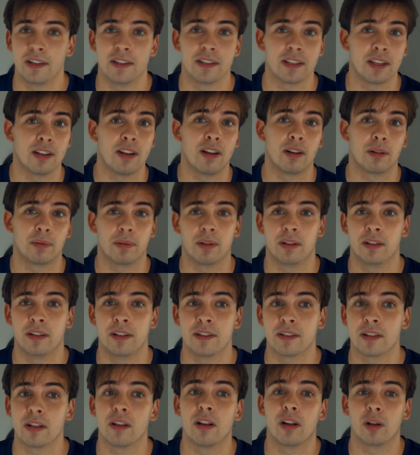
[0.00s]
It is
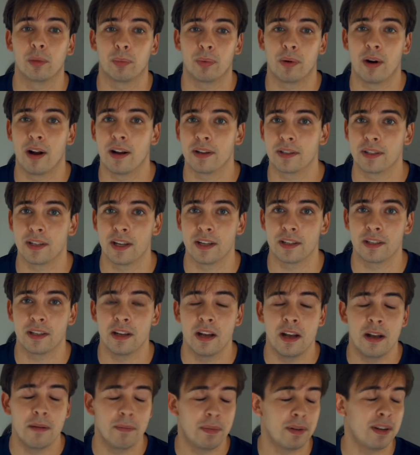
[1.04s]
a long
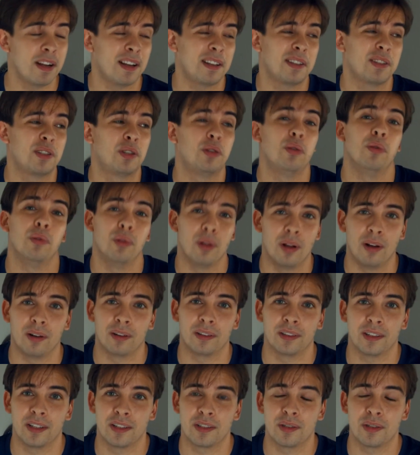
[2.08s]
process, but not too long.